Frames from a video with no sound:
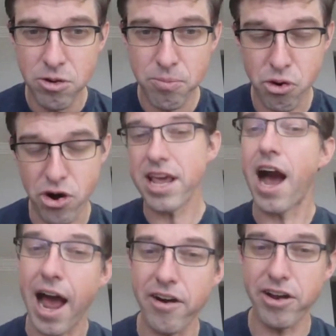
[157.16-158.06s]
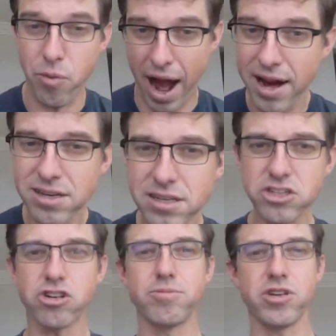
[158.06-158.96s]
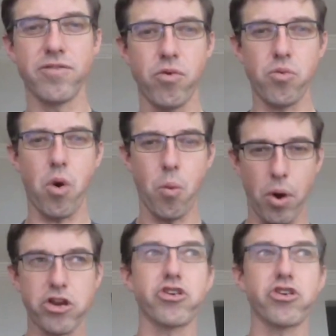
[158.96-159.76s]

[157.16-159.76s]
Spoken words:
pretty highly ranked in terms of what